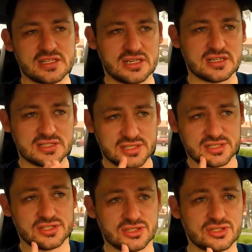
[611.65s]
They're
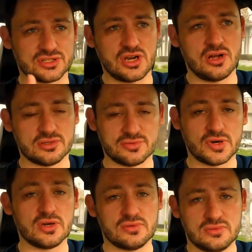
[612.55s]
6 cylinders all in a
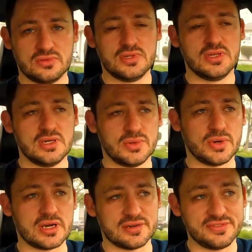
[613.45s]
row,
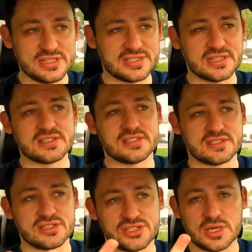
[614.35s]
where a V6 is in the